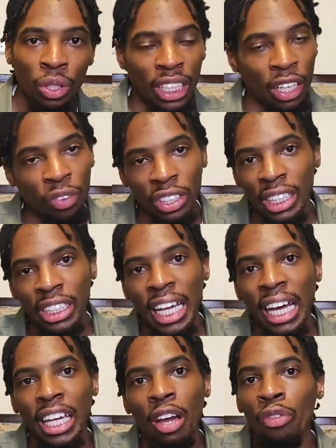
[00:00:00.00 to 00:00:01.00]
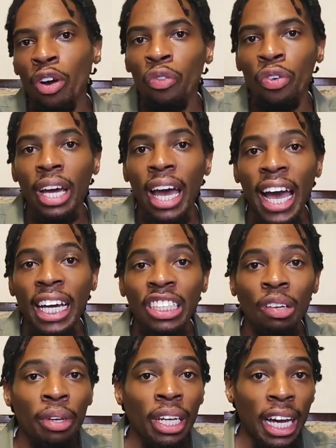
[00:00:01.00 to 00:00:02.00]
what it's like visiting Thailand, feel free to ask
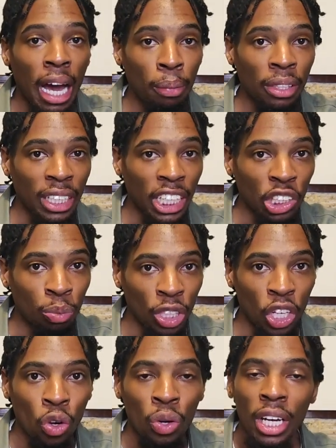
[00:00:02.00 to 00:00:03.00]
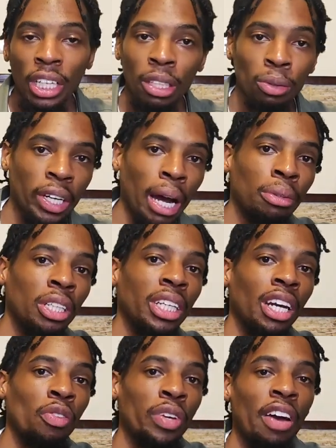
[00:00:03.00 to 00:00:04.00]
them in the comment section below. Subscribe to the
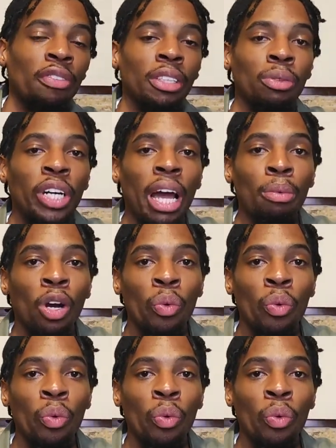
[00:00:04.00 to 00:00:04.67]
channel if you haven't subscribed